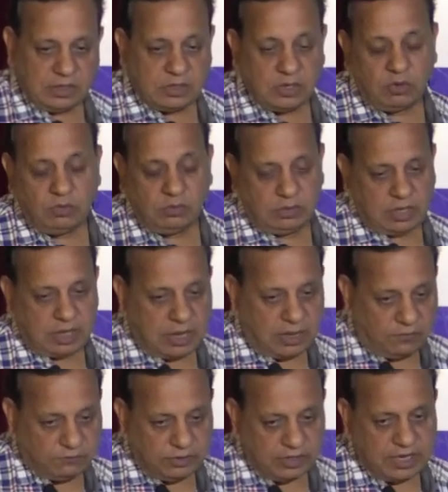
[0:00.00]
Now,
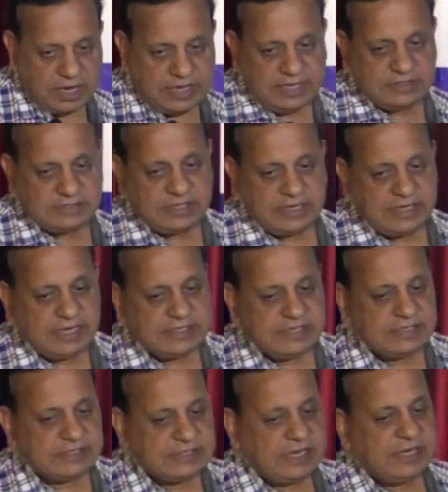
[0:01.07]
after cardiac stenting, as
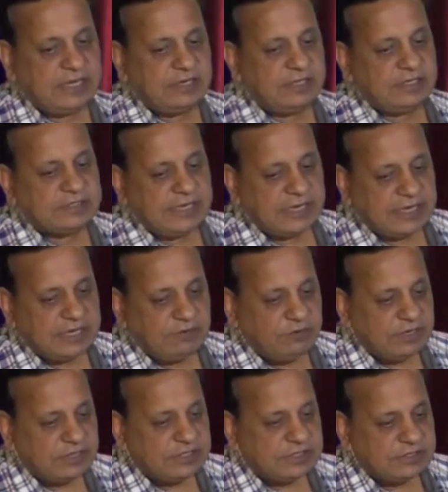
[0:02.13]
I said, the second
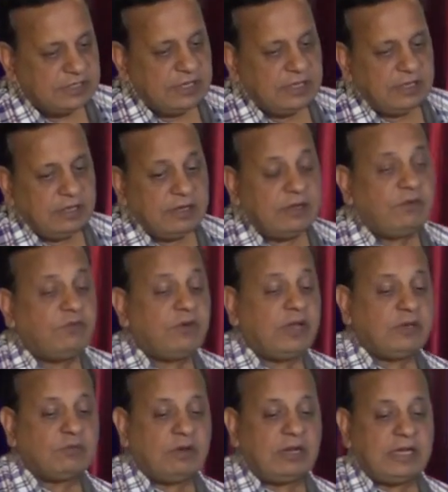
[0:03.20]
phase is left
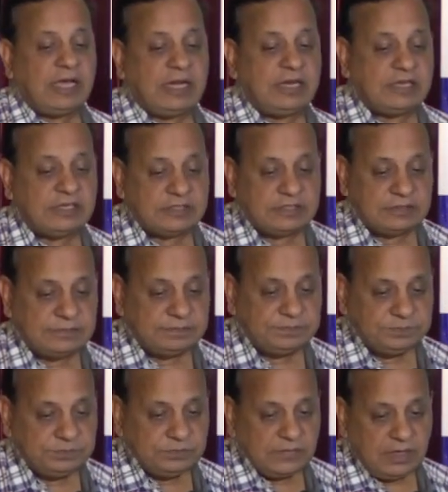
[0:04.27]
ventricular dilatation.
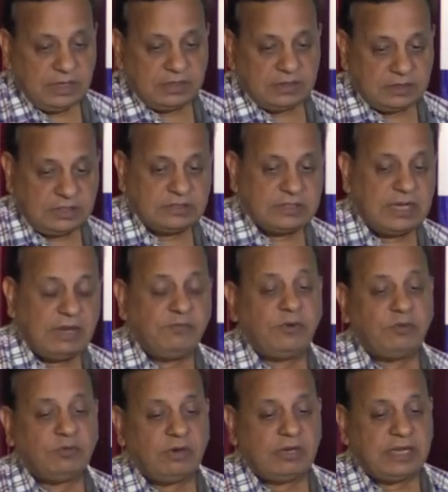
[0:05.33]
This left
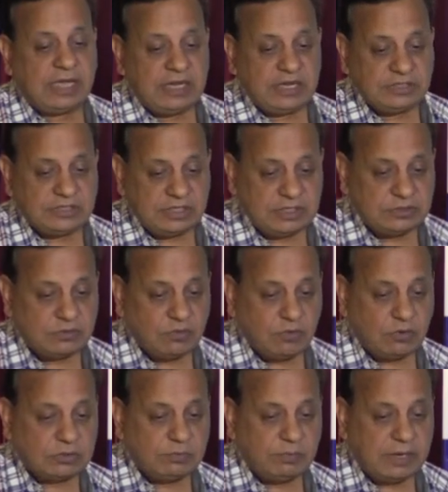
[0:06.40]
ventricular dilation is
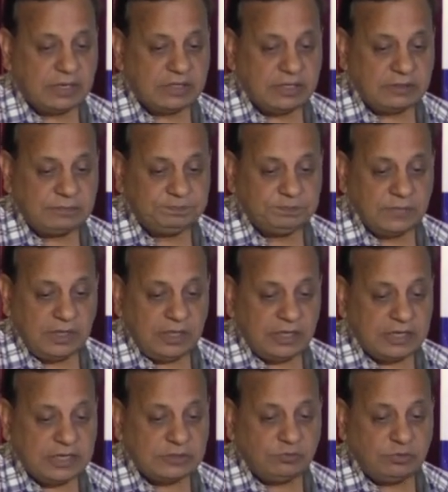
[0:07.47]
caused by the
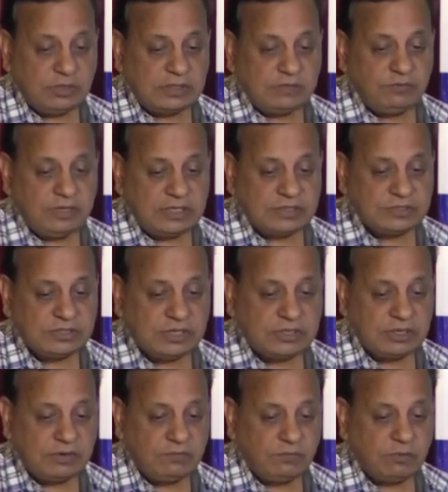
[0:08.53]
residual venous
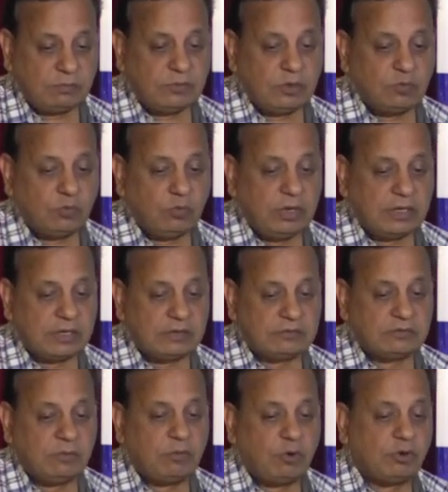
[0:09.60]
return from the
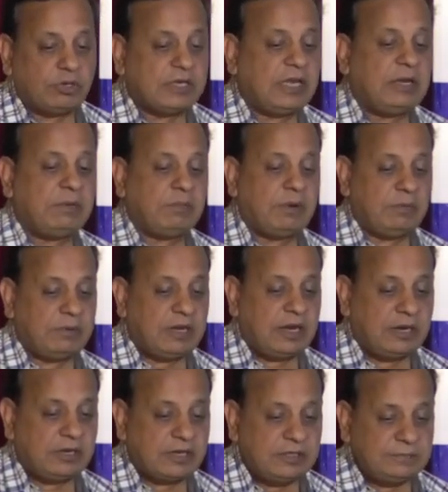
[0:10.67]
collaterals of bronchial and pulmonary
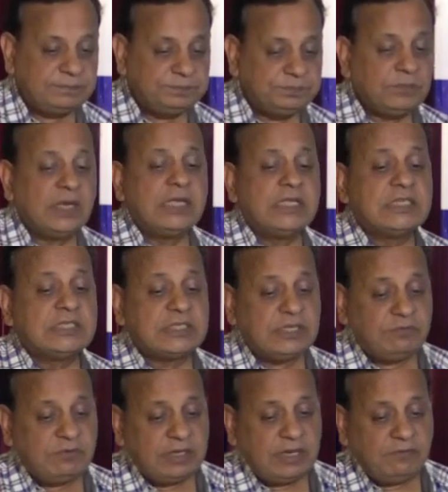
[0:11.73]
artery,
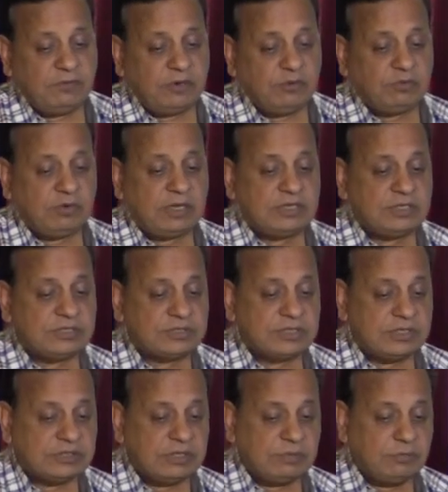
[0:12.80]
severe left ventricular
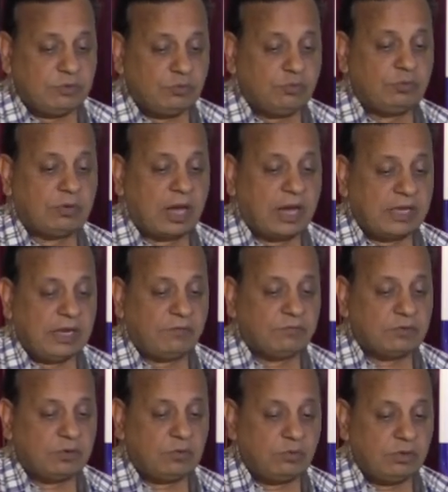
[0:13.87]
distension due to high
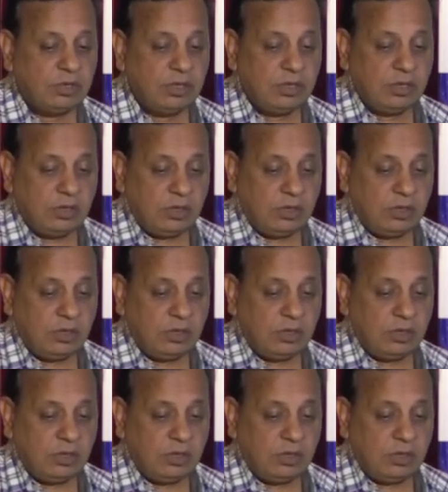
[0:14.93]
afterload